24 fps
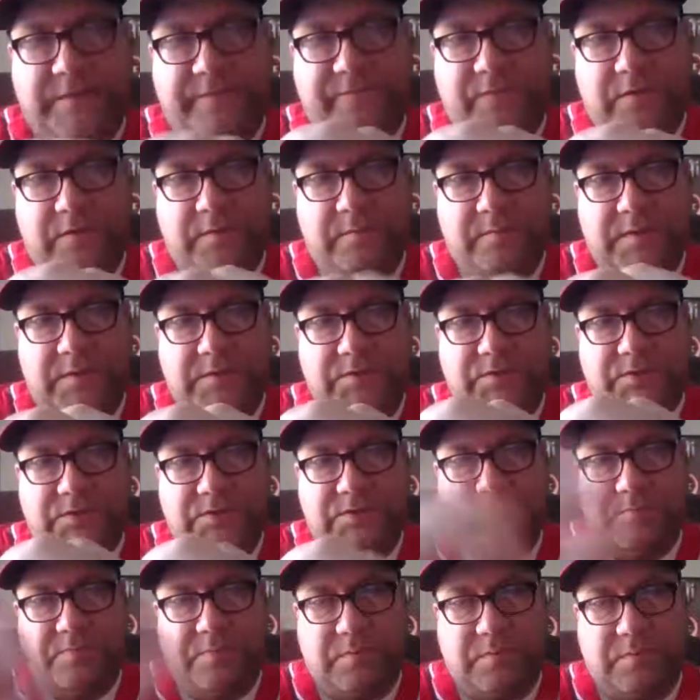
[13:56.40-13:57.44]
different, but
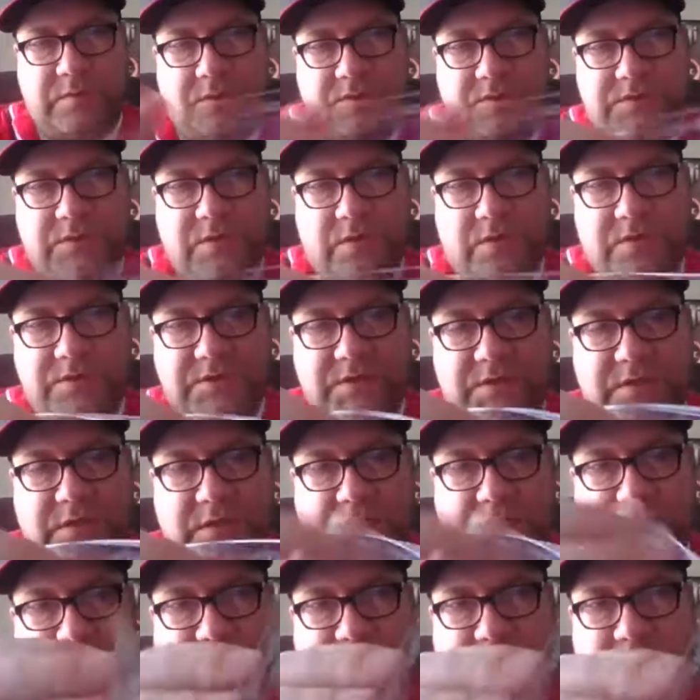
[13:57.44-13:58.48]
just because
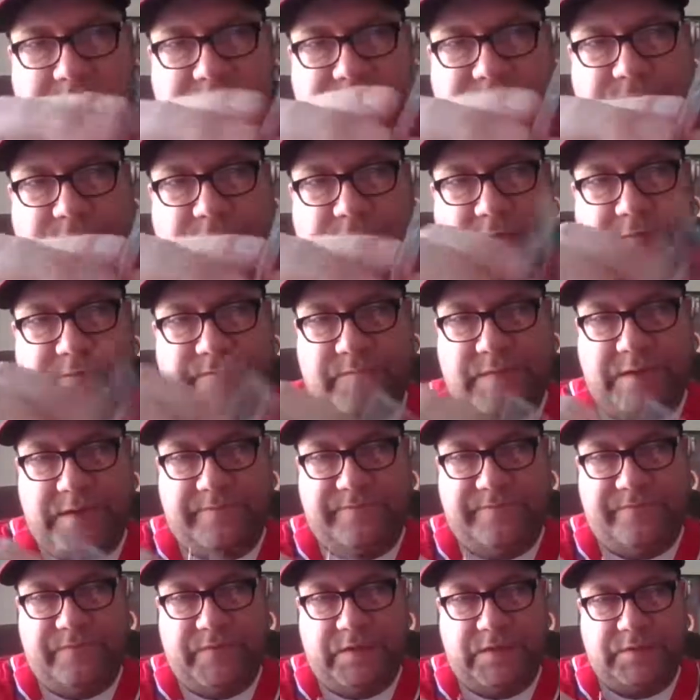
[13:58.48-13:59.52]
articulation of my
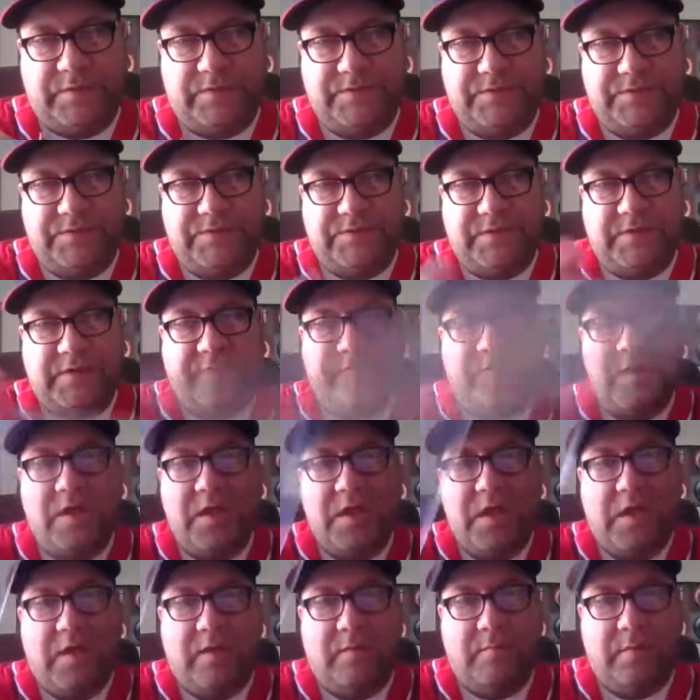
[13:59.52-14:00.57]
fingers and stuff.
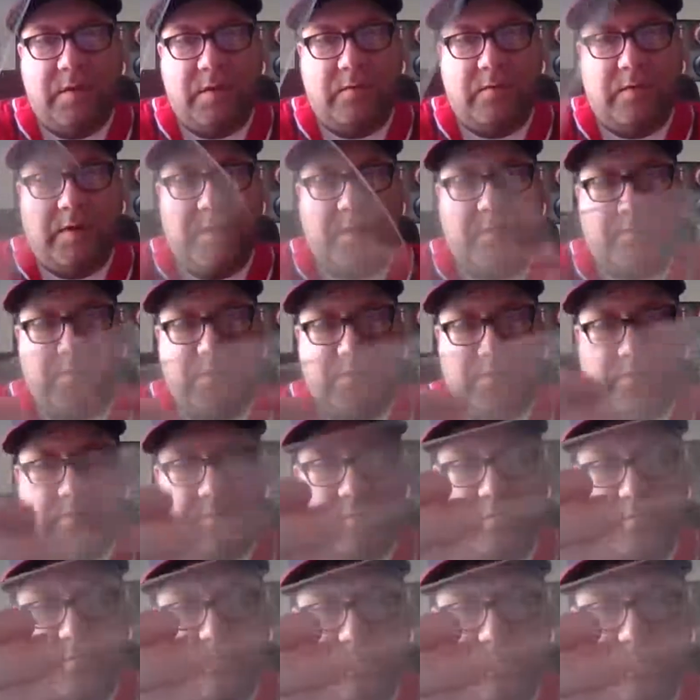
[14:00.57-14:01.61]
But what I'll
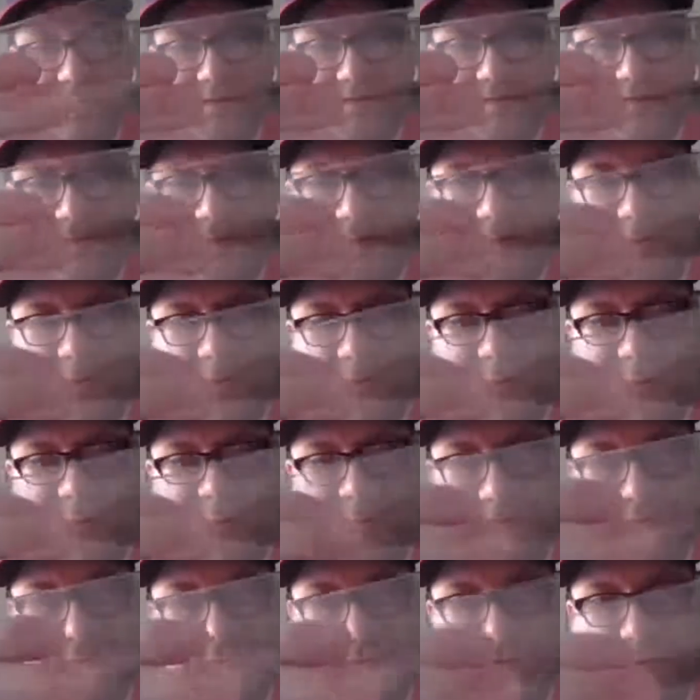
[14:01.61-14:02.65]
do, especially with card saver